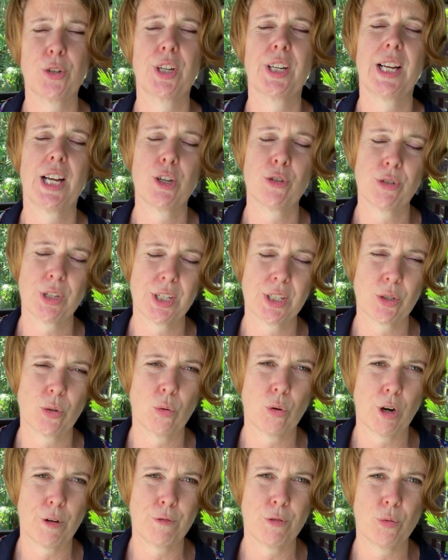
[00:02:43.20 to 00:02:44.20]
countries
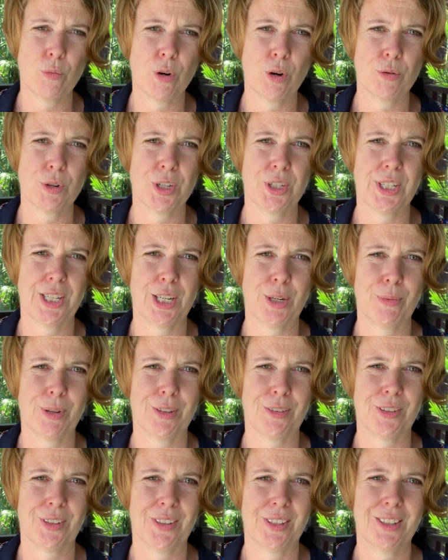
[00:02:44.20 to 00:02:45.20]
all over the world are dealing
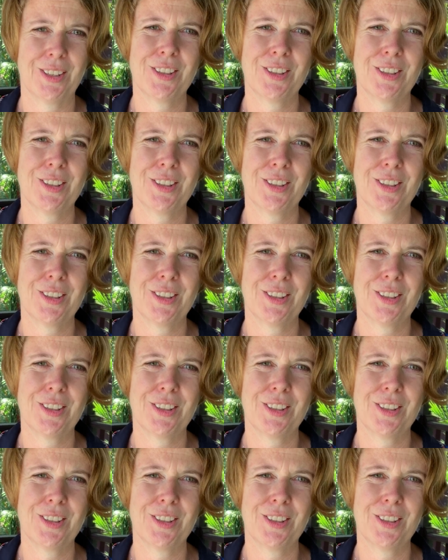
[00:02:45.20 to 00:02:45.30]
with.